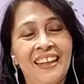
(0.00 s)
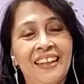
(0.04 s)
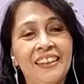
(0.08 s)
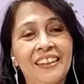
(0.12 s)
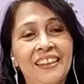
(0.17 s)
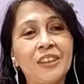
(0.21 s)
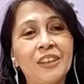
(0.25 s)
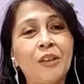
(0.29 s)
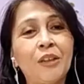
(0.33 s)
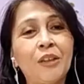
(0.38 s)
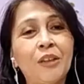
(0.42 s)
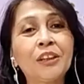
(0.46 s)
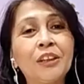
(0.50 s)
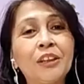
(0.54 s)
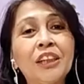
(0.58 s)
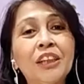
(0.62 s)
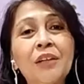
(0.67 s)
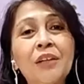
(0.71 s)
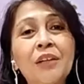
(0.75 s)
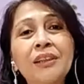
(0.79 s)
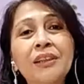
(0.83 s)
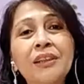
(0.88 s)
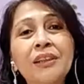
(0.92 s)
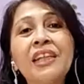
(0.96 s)
So she
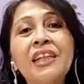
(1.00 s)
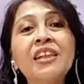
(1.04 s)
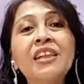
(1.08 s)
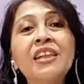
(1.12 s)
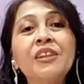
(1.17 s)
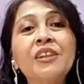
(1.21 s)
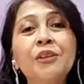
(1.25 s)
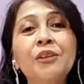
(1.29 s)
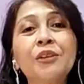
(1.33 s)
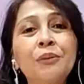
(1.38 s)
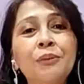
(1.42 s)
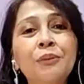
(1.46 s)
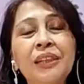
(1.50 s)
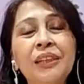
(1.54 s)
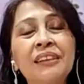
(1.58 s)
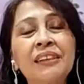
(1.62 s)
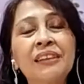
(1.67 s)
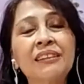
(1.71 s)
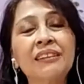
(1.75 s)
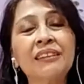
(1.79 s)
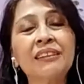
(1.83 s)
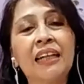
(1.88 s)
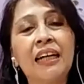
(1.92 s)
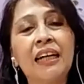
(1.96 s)
was really doing
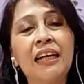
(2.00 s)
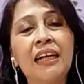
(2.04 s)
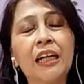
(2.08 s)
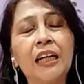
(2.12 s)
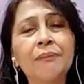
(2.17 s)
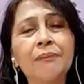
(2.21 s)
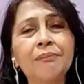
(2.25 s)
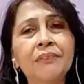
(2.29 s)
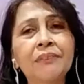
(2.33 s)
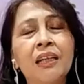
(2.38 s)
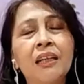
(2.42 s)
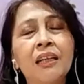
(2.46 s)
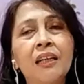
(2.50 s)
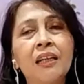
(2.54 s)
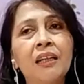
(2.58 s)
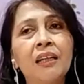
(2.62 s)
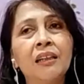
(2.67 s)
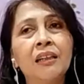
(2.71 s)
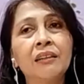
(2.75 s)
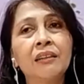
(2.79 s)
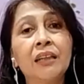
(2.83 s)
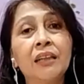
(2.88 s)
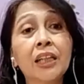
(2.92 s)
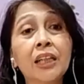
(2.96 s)
the
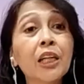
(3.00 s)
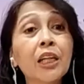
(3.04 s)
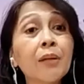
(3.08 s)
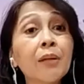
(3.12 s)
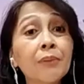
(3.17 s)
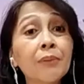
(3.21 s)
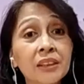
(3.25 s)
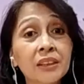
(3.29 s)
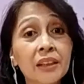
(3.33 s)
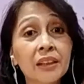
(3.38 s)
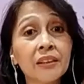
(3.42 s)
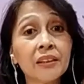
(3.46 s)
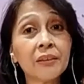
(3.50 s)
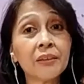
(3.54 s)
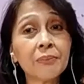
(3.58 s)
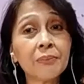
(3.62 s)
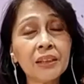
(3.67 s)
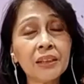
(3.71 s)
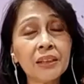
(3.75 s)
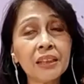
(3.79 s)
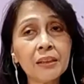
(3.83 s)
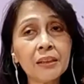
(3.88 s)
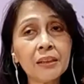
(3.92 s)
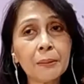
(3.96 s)

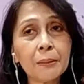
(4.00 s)
chemotherapy,